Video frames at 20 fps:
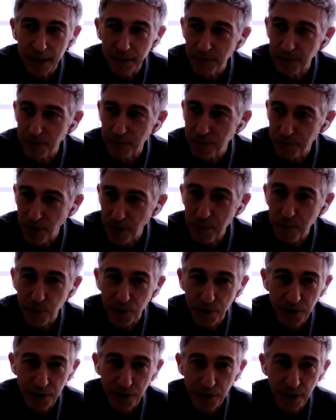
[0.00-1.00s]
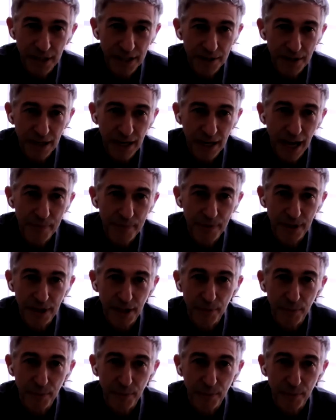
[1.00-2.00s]
um, framework that, that, that, I'm
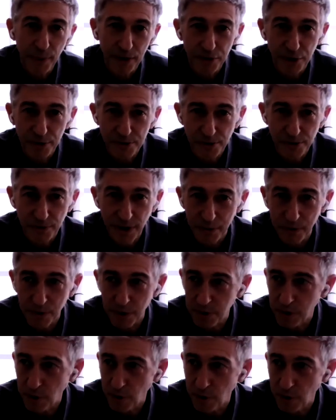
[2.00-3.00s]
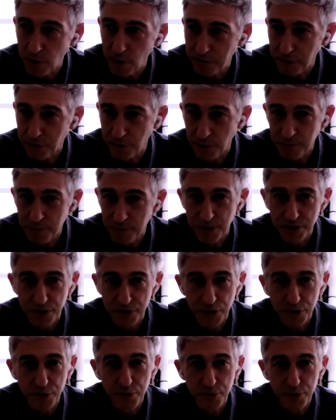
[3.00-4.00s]
thinking about in terms of how we go after corruption
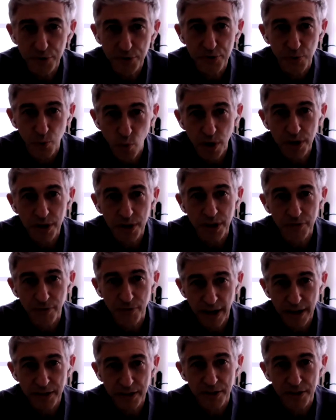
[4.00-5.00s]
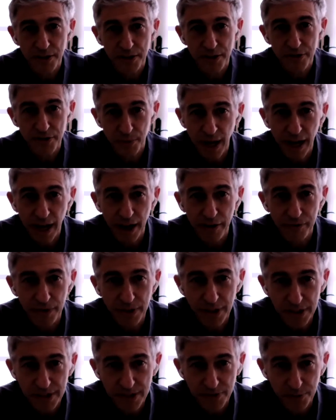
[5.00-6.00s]
is to use one advantage that we
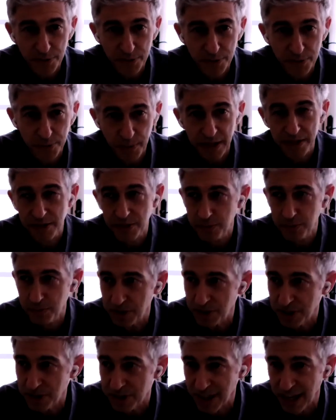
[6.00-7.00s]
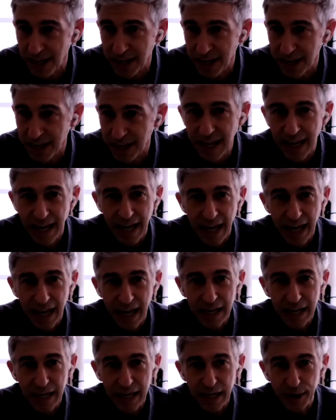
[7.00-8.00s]
have in this space, which is that
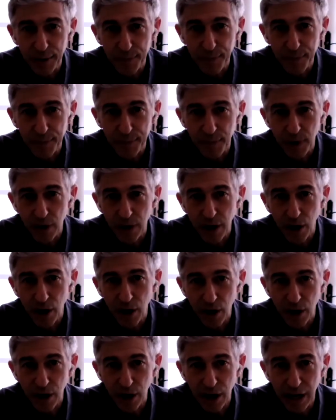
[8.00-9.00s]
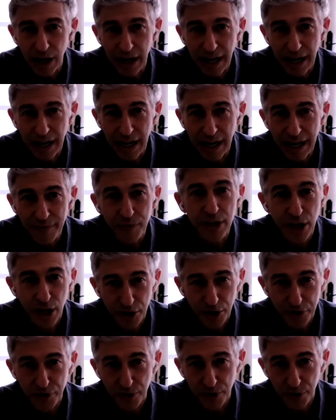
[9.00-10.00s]
um, every
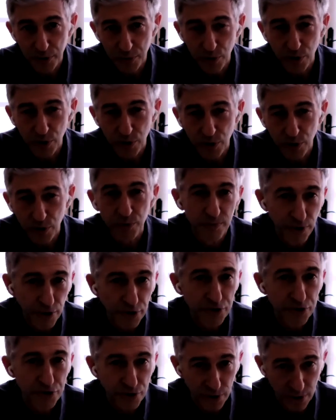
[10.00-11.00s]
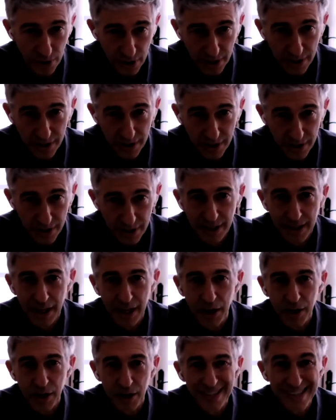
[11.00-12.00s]
country in the world virtually
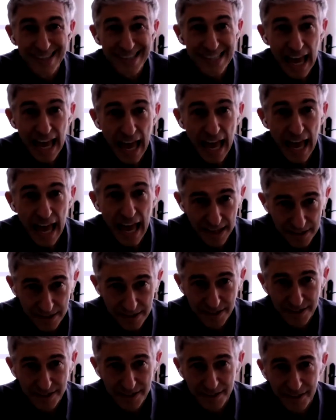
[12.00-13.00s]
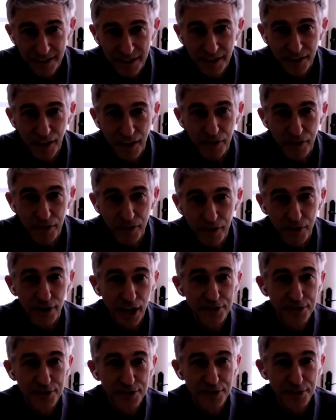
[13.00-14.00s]
says that they're
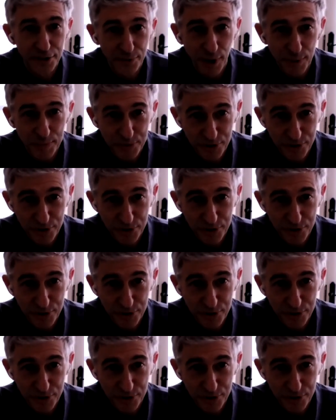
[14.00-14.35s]
against